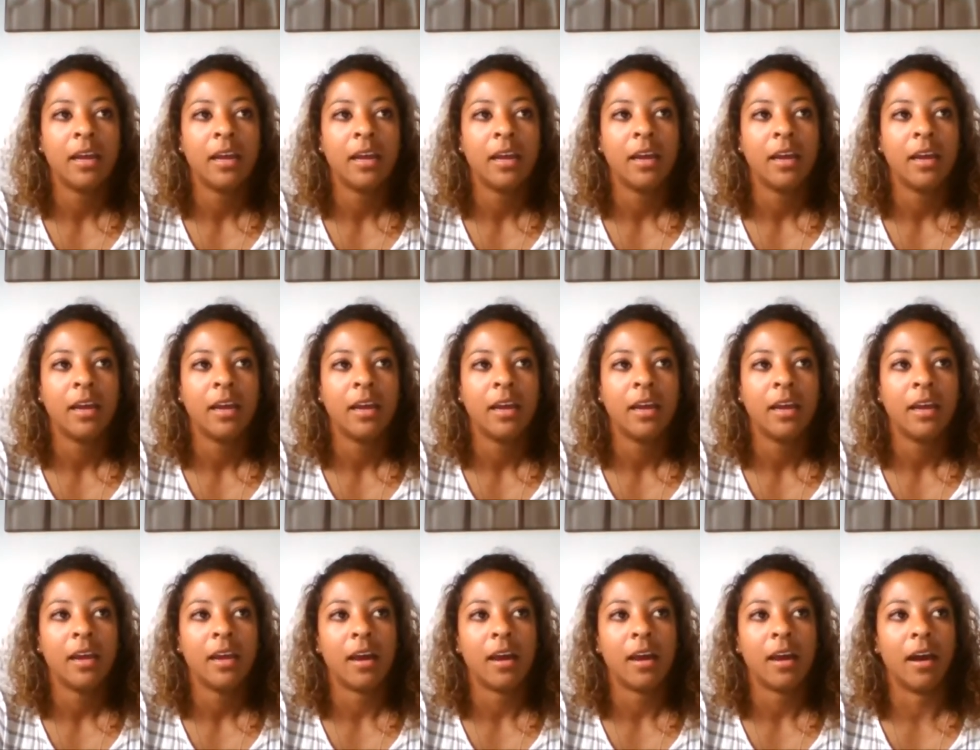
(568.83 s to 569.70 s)
Um,
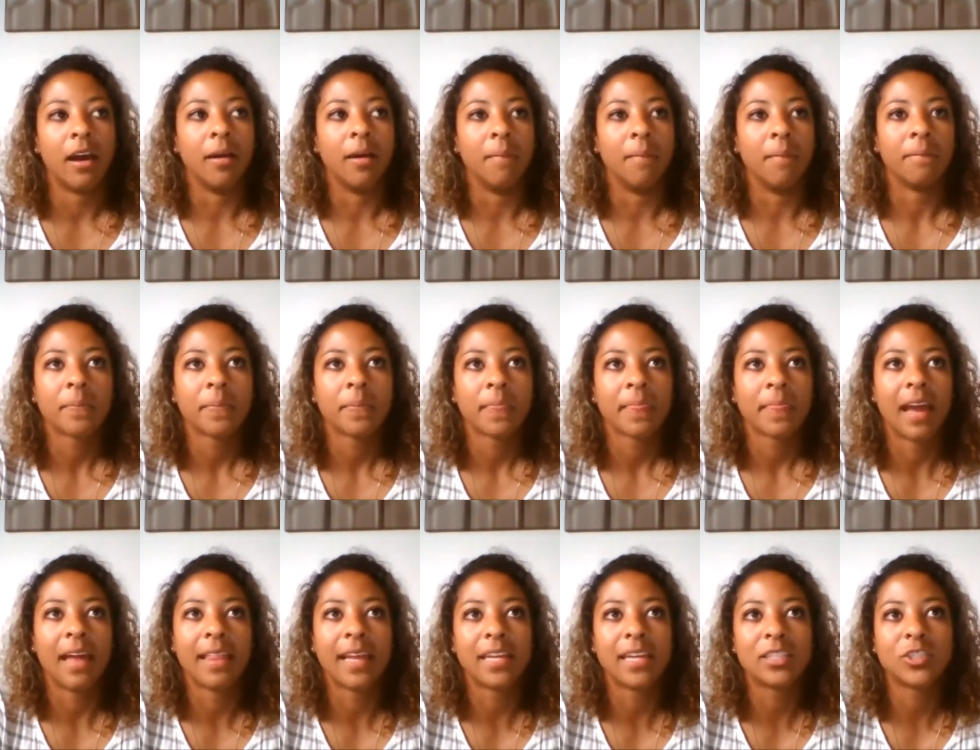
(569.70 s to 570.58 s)

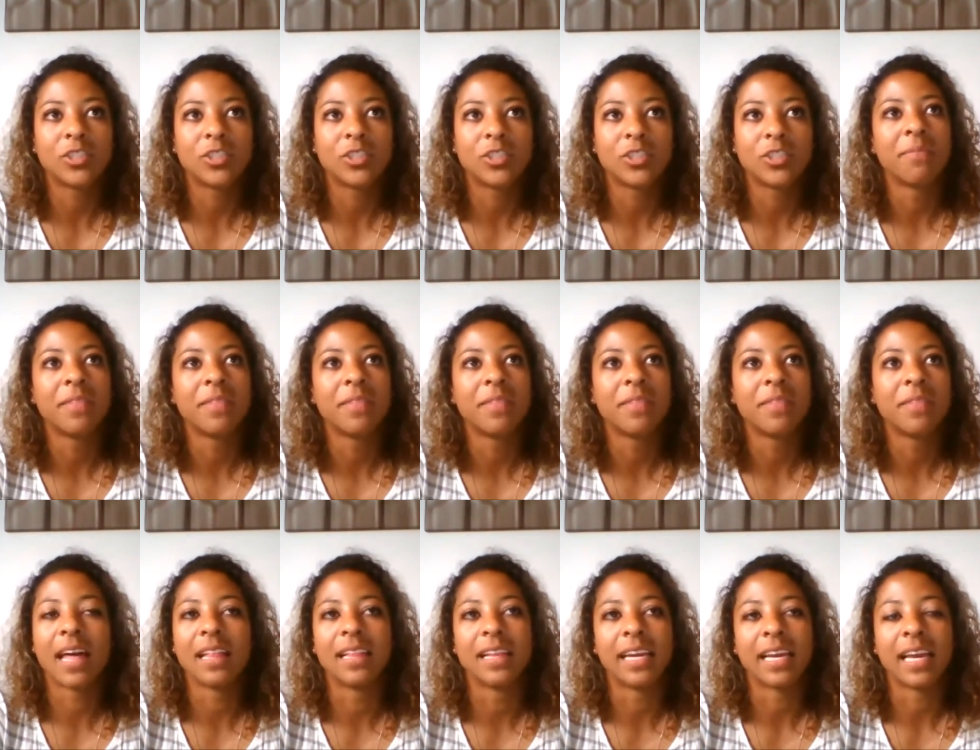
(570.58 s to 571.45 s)
and that's just something
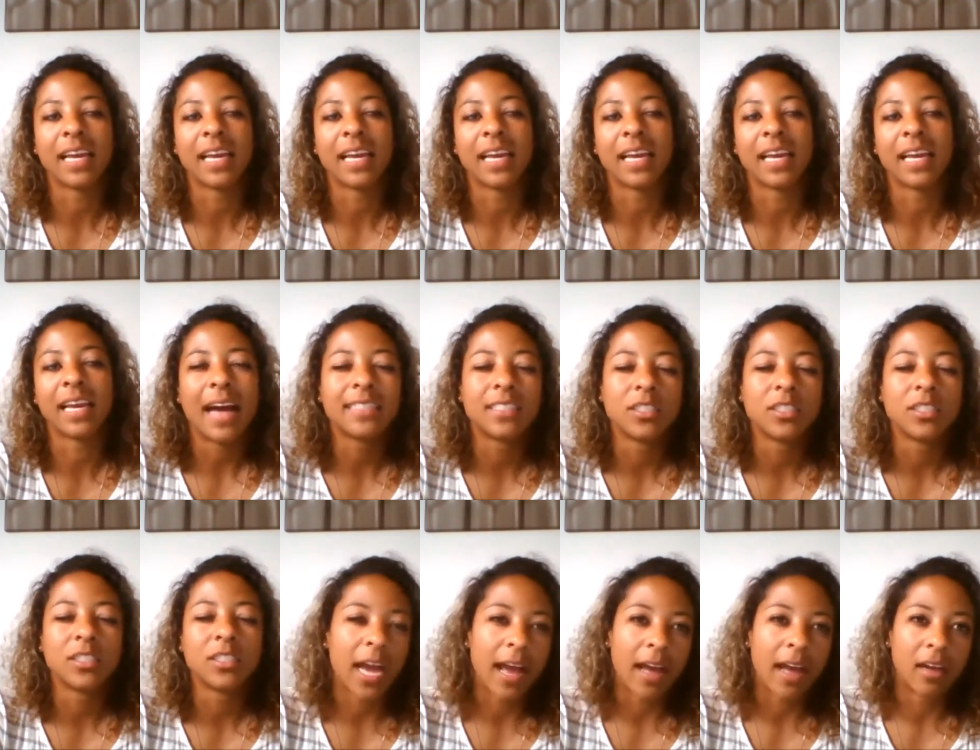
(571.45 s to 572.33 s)
that like, as a
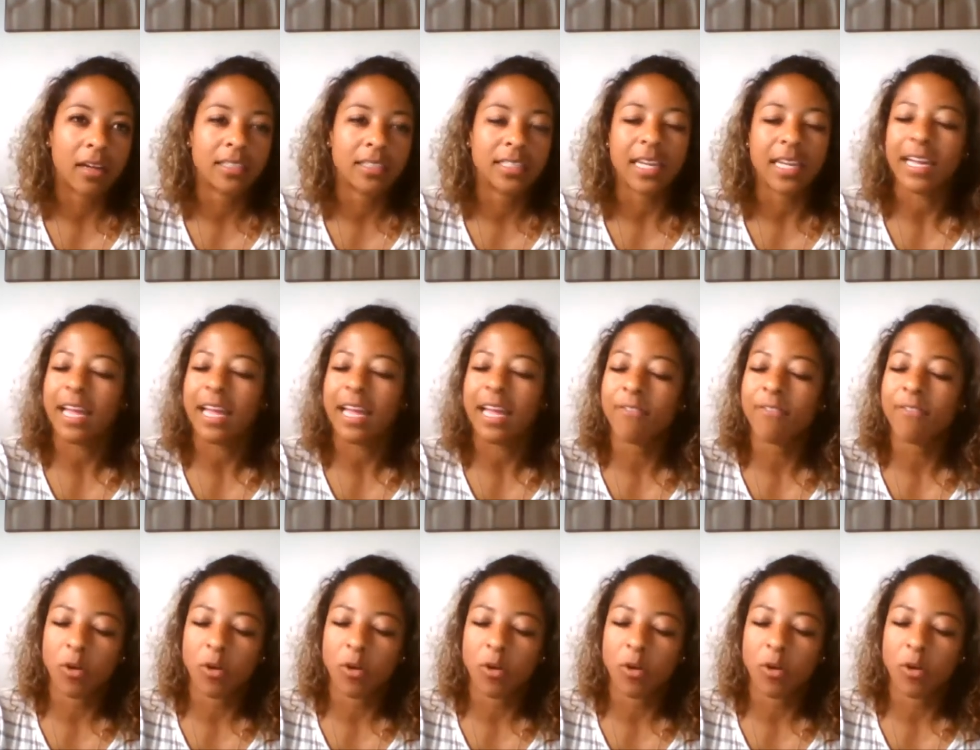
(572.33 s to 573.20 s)
child, like
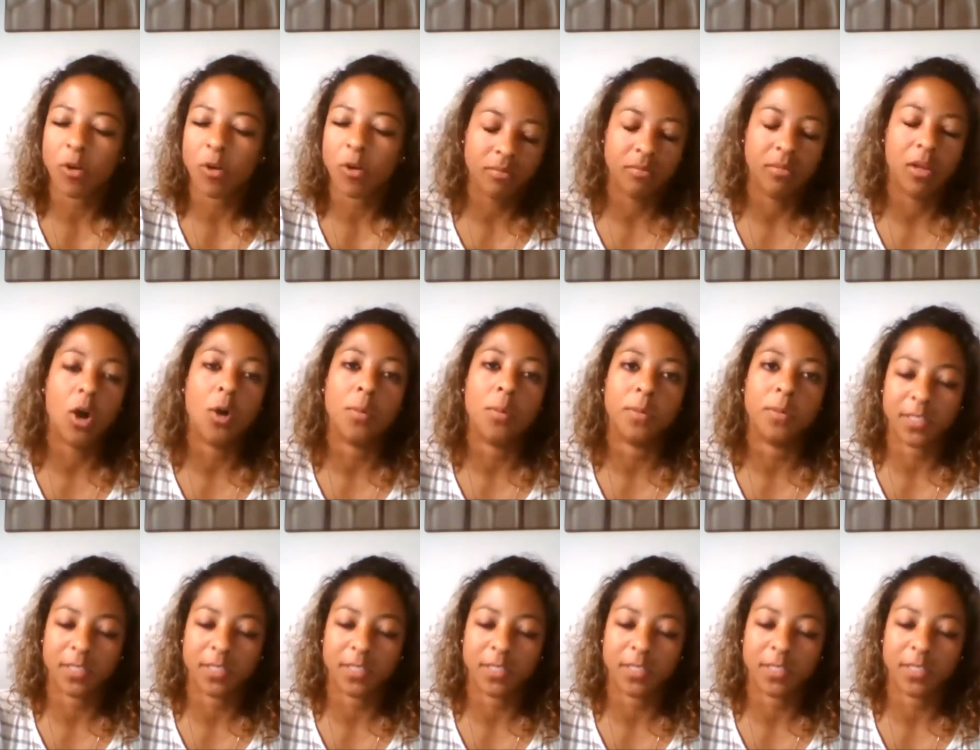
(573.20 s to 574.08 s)
everyone, almost
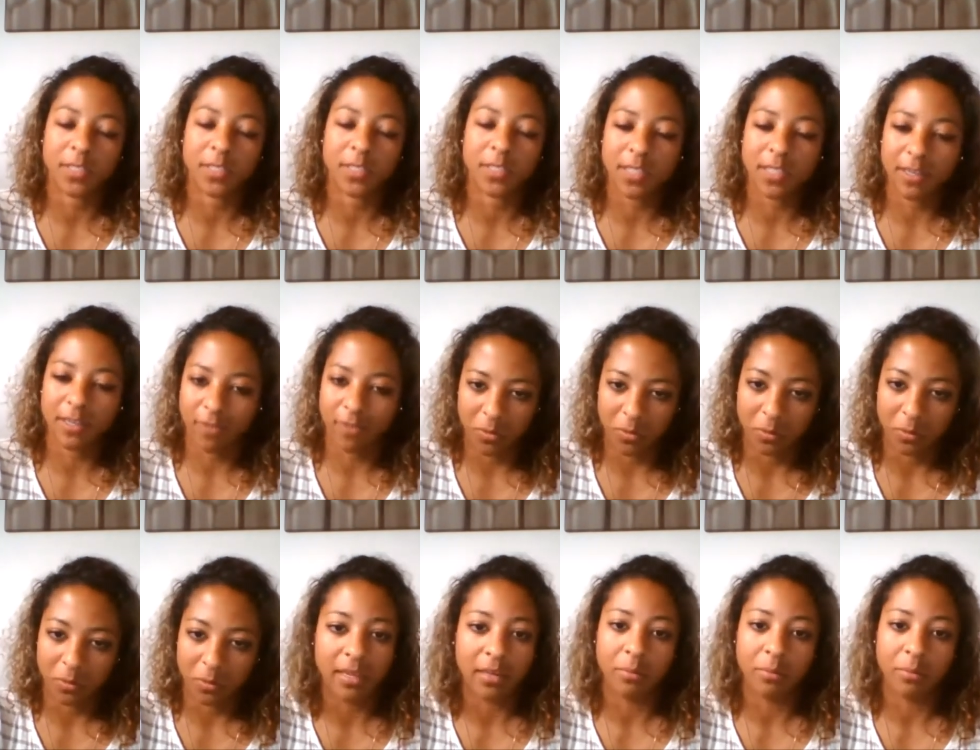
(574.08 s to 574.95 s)
everyone wants to be
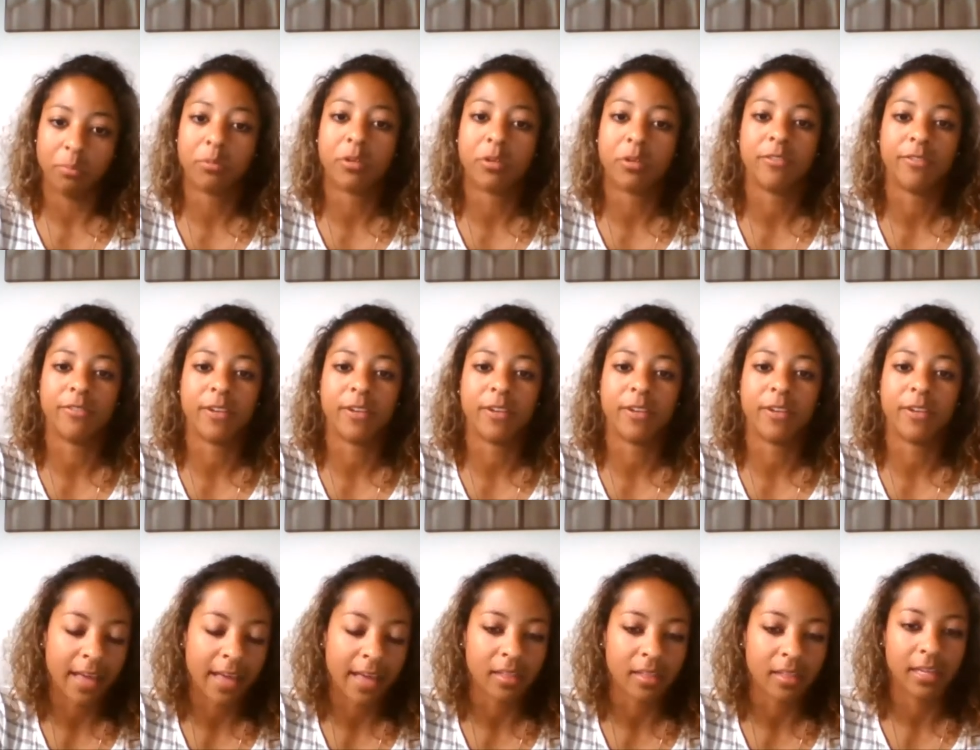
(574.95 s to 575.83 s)
a professional
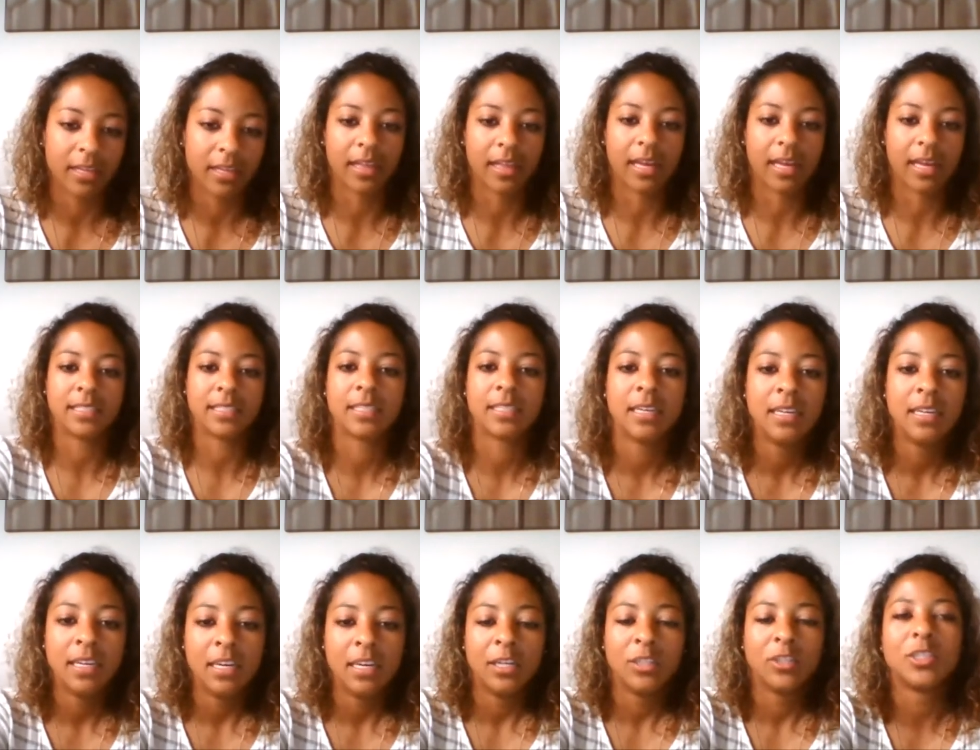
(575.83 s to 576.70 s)
athlete. That's
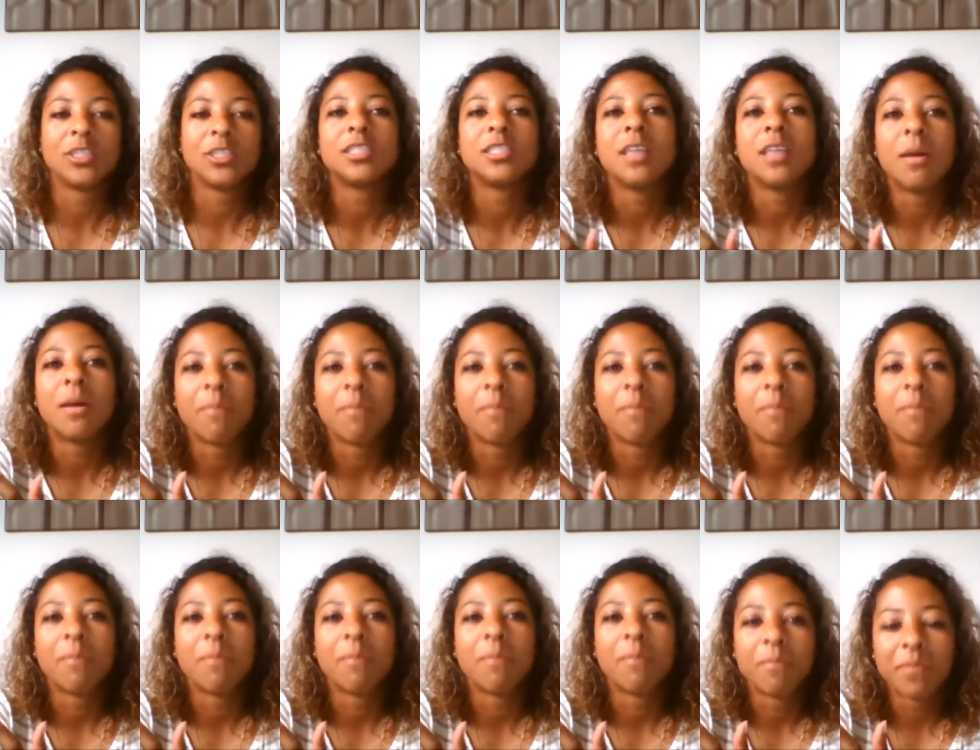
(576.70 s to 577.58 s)
just something
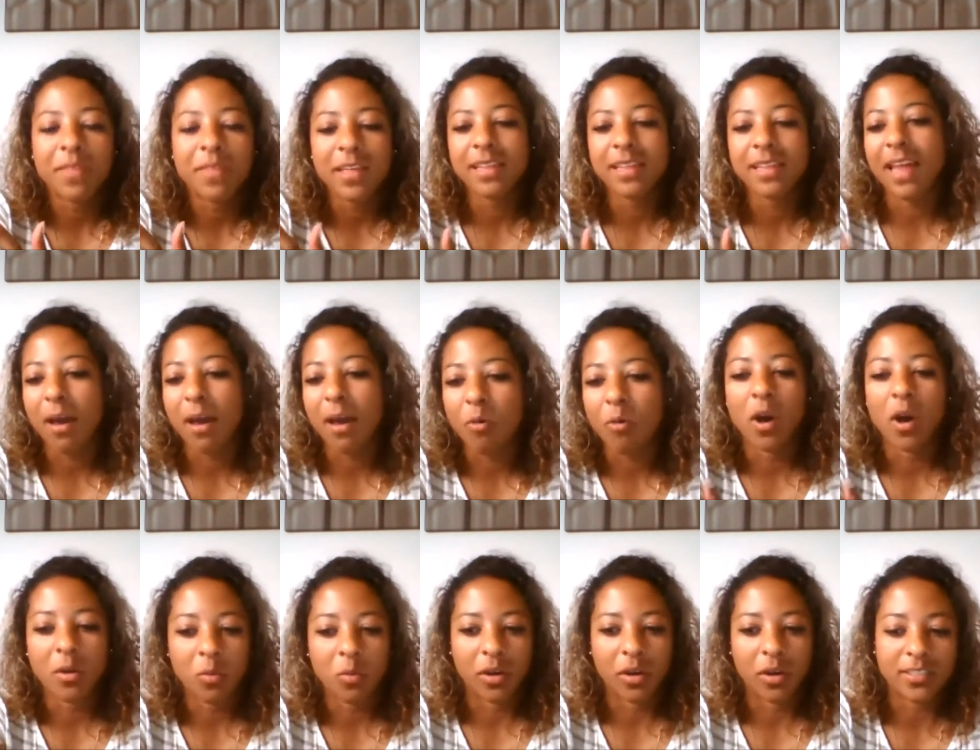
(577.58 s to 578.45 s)
that one wants
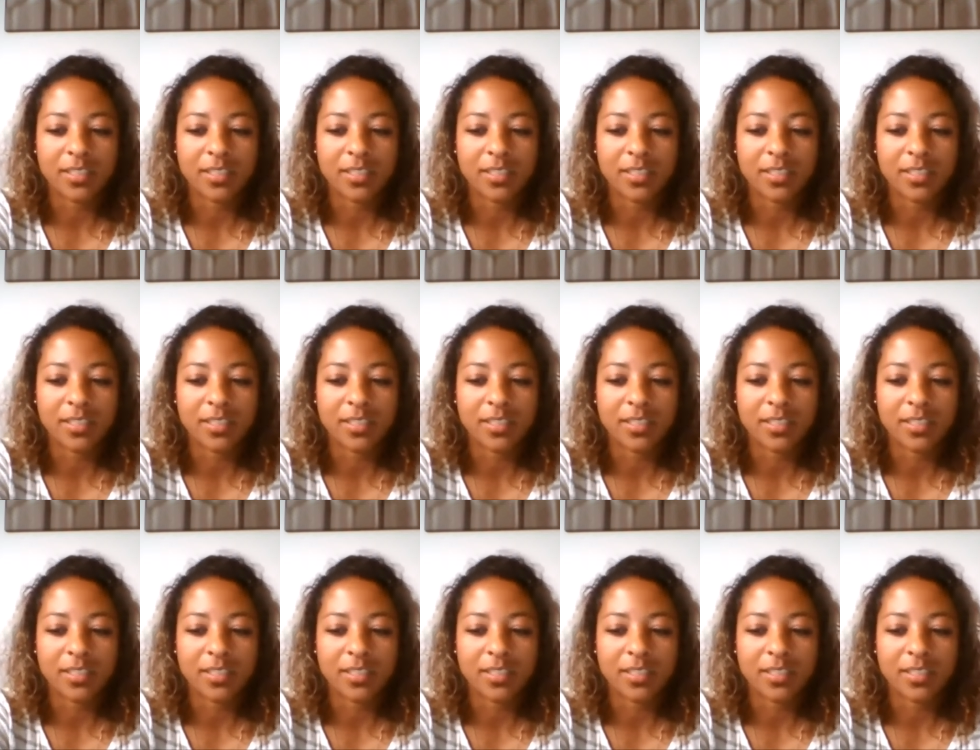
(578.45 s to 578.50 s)
to do.